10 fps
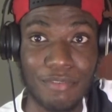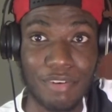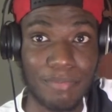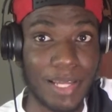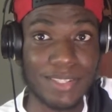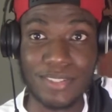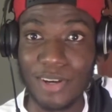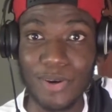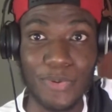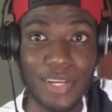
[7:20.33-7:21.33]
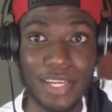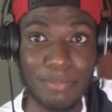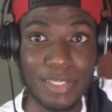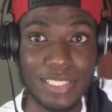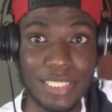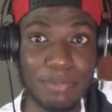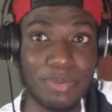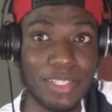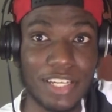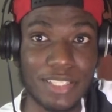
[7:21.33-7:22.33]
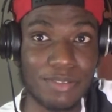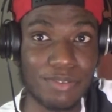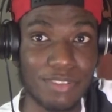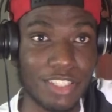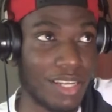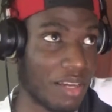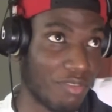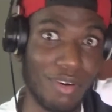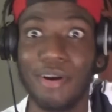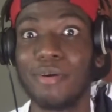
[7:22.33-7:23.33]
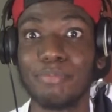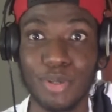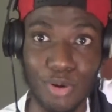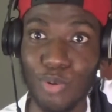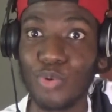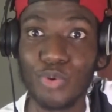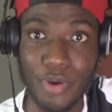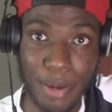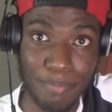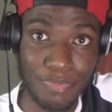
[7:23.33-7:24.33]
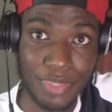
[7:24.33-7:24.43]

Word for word: from that song with him and DPS, the level up, the Goku rap.